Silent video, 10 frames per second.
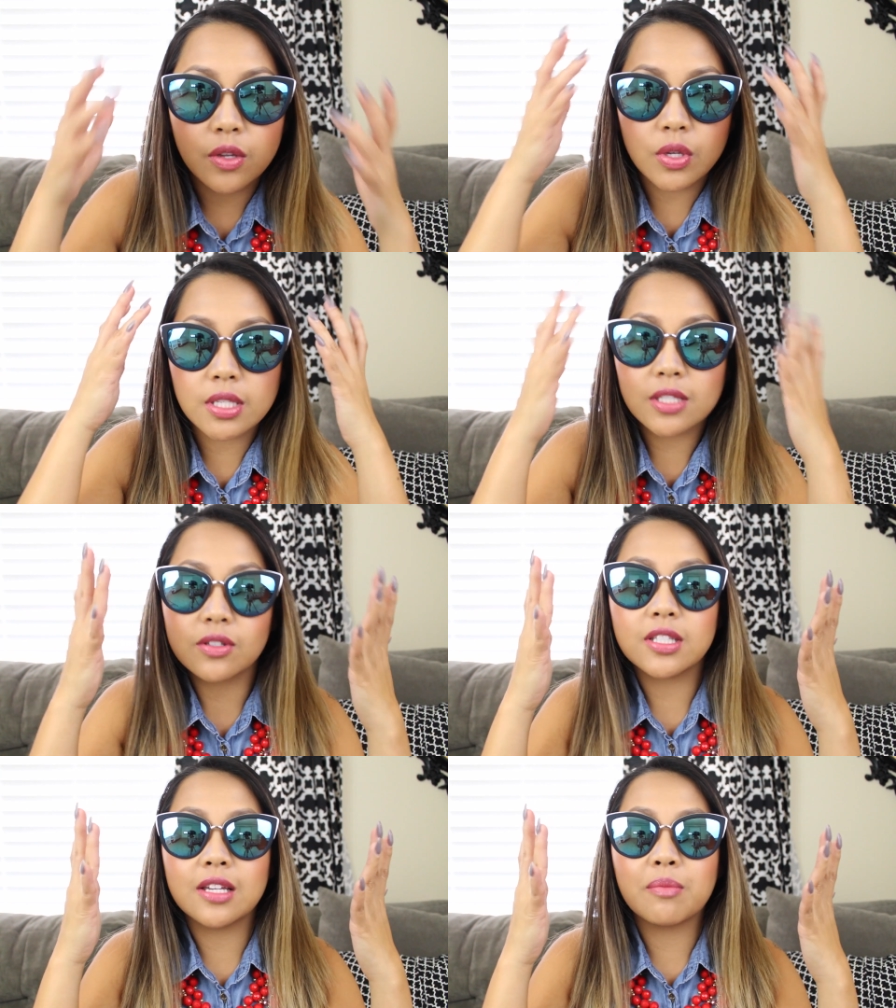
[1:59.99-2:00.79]
You can
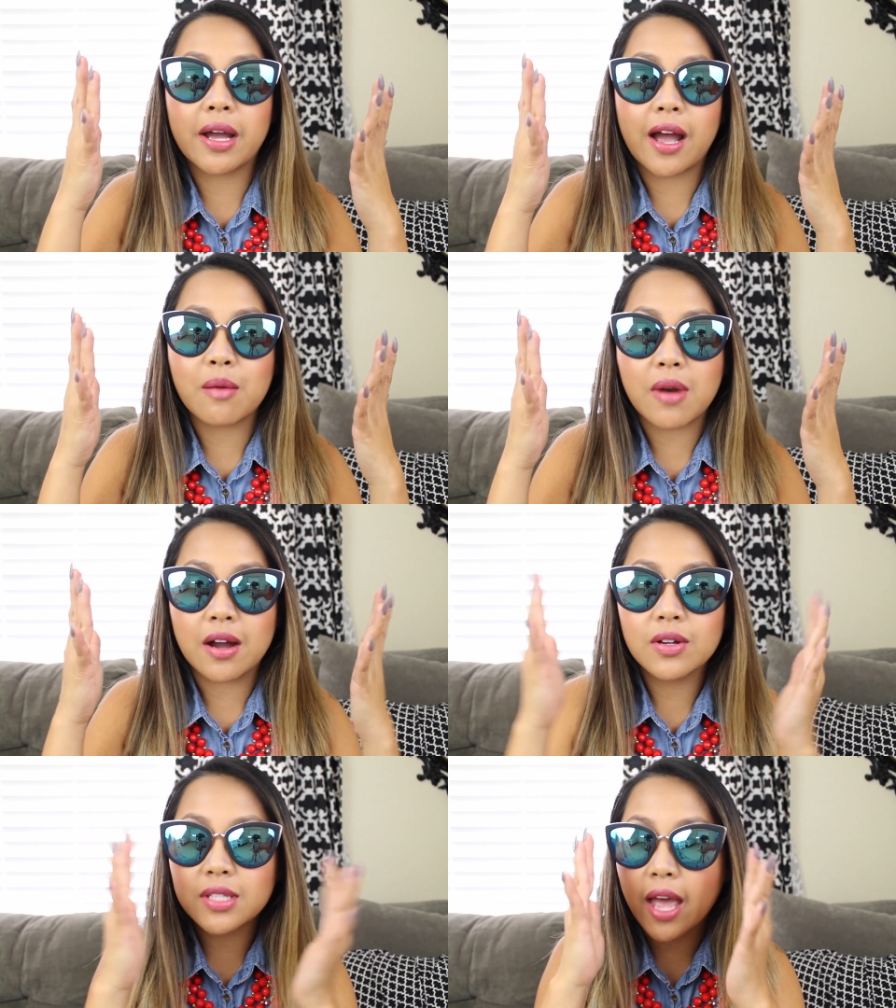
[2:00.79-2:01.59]
still see my
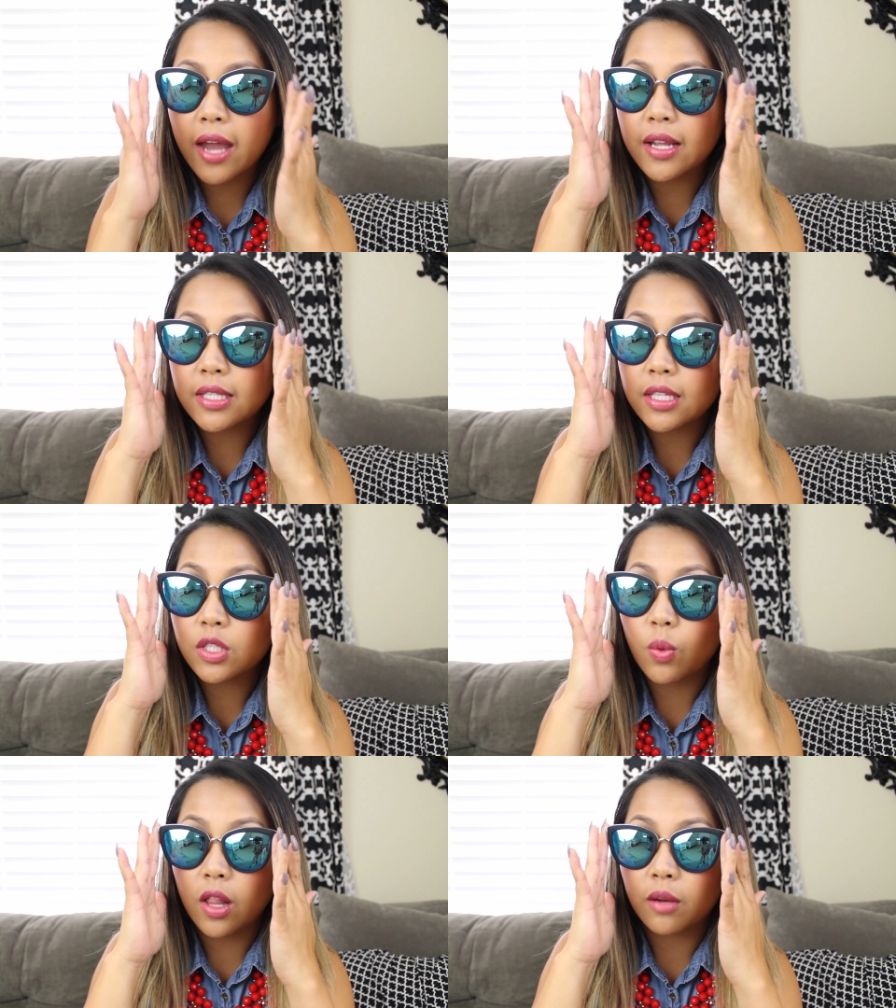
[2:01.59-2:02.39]
eyebrows, and it
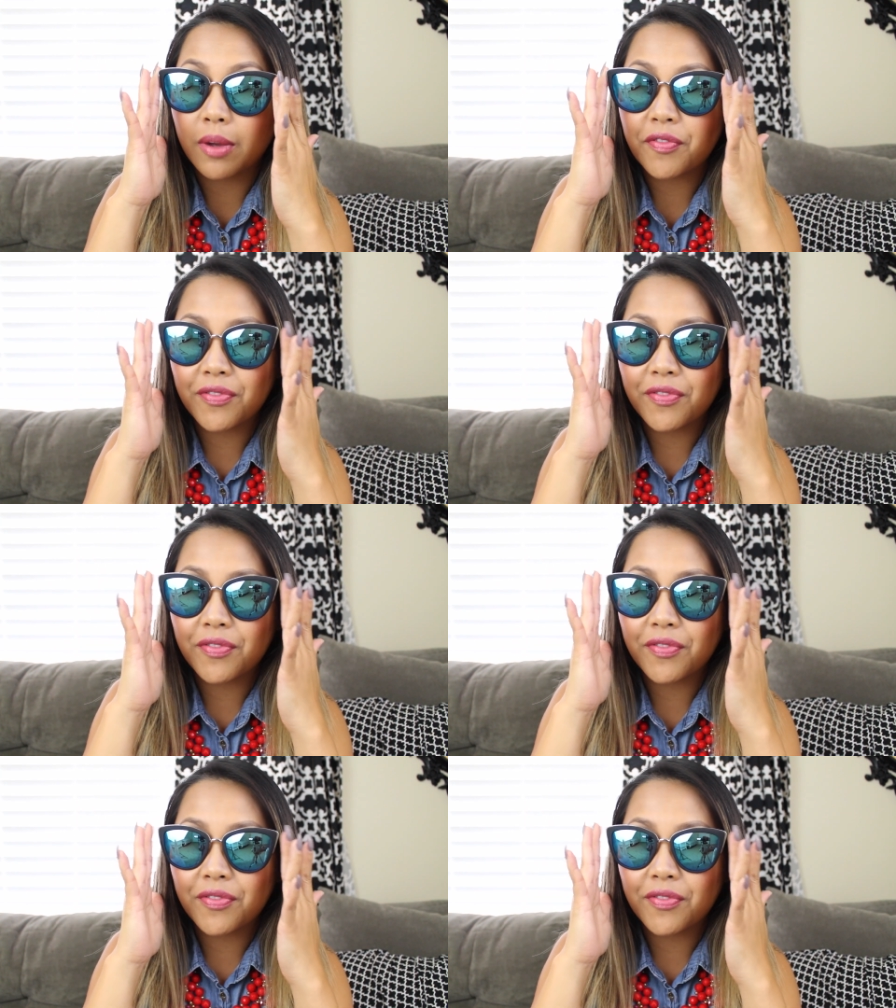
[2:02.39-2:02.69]
sits well on my